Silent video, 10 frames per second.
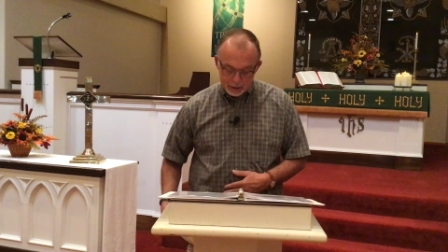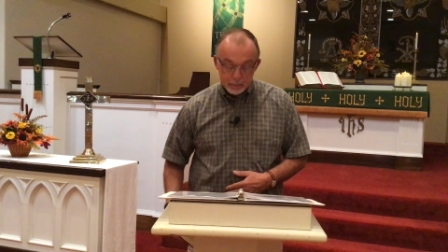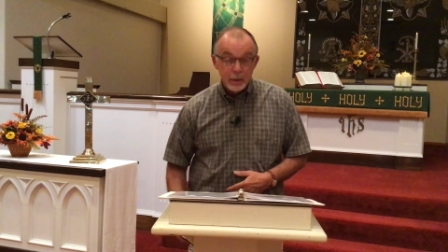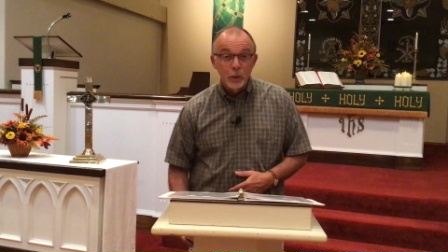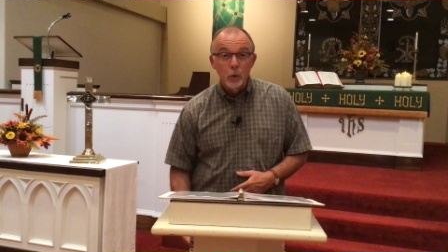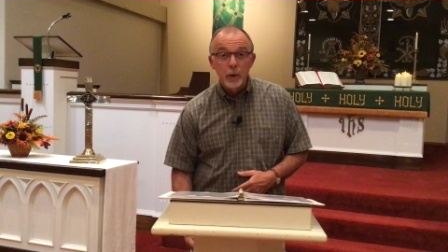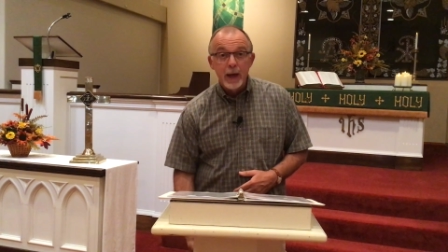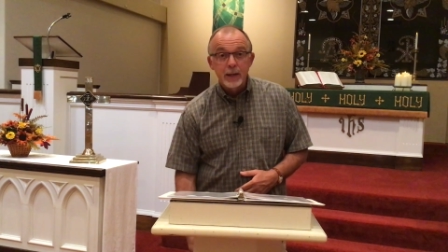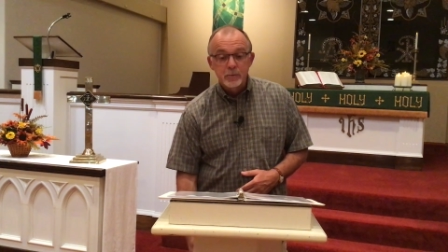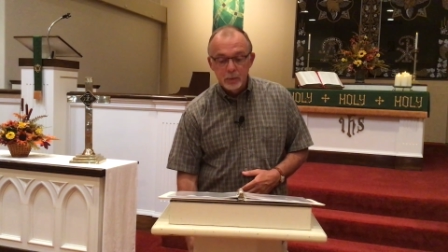May the Lord
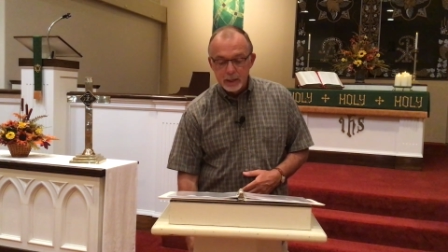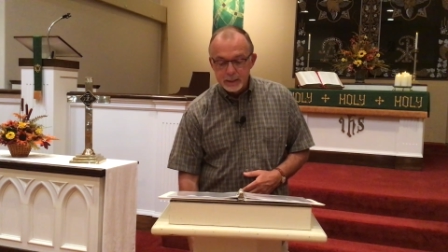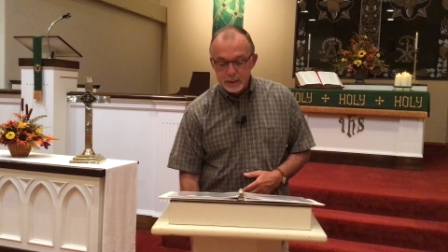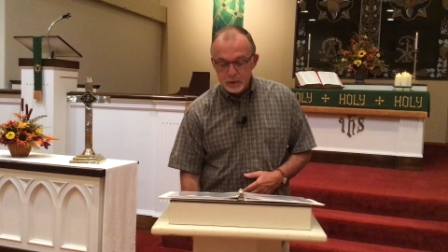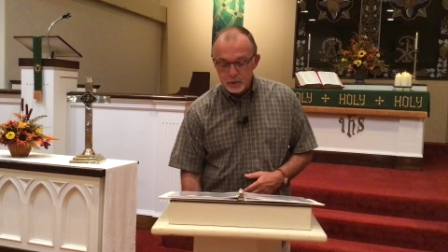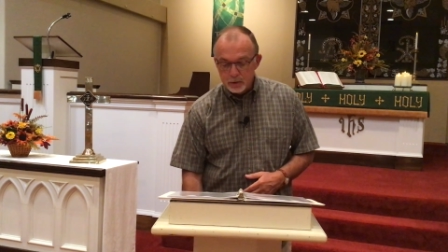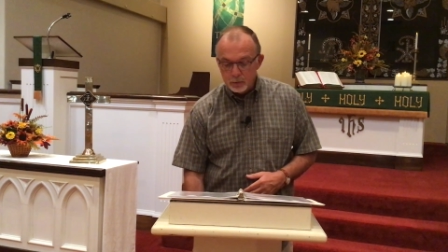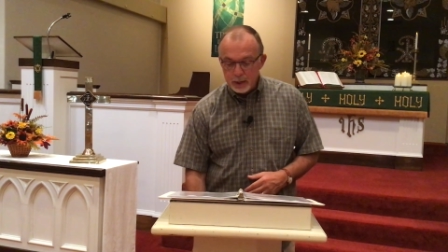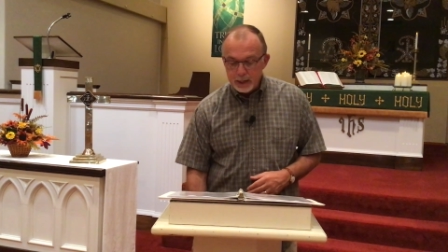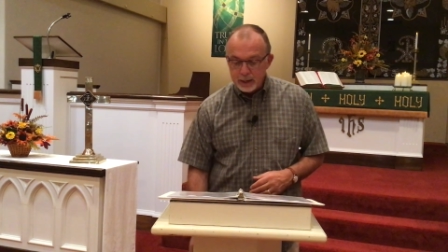add his blessing to the
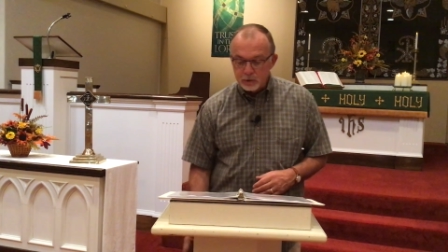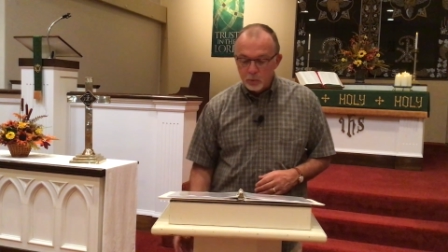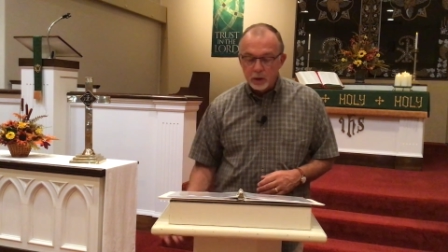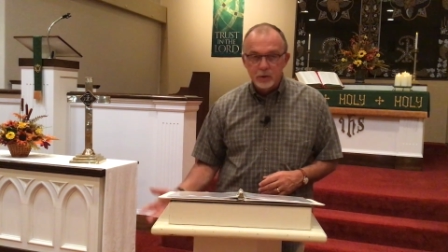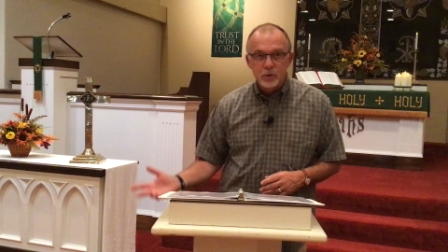reading as well